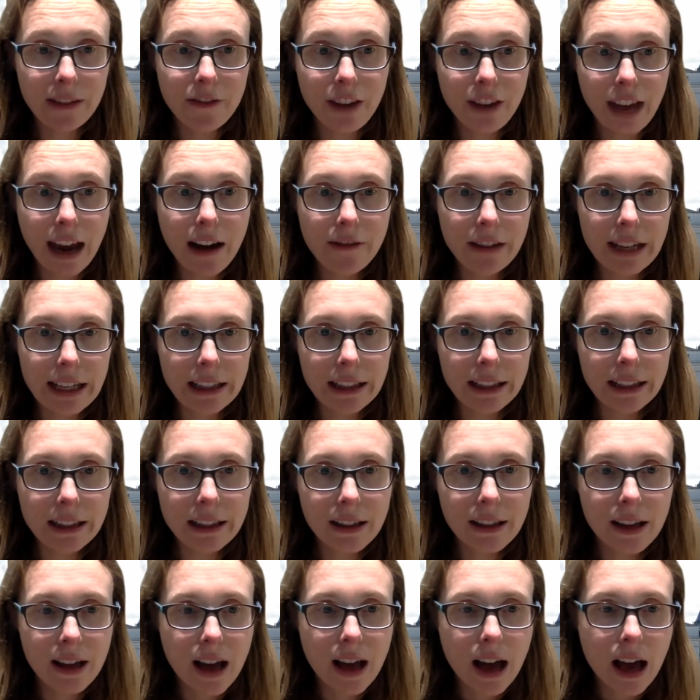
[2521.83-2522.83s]
varies.
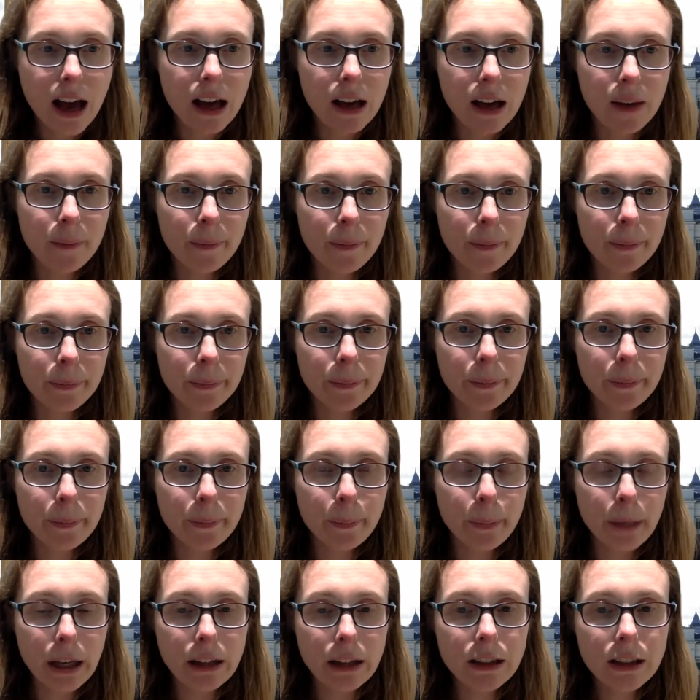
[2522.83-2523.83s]

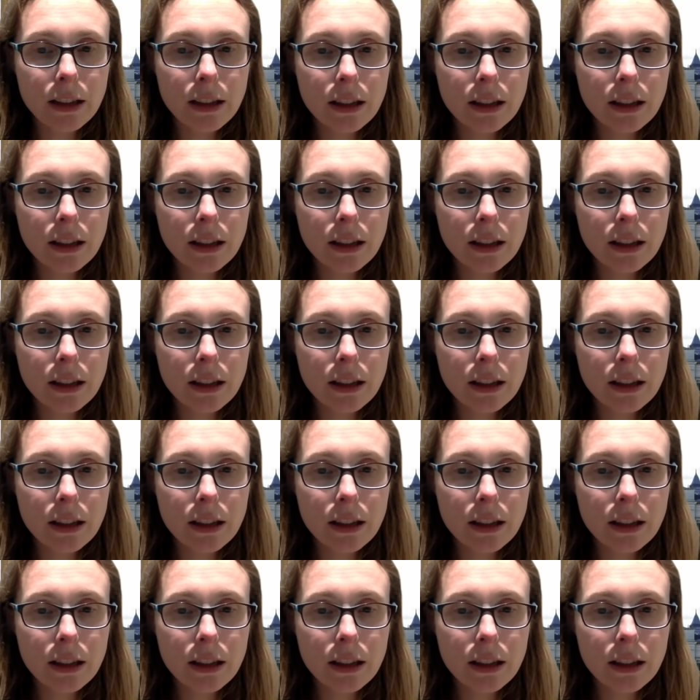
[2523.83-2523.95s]
But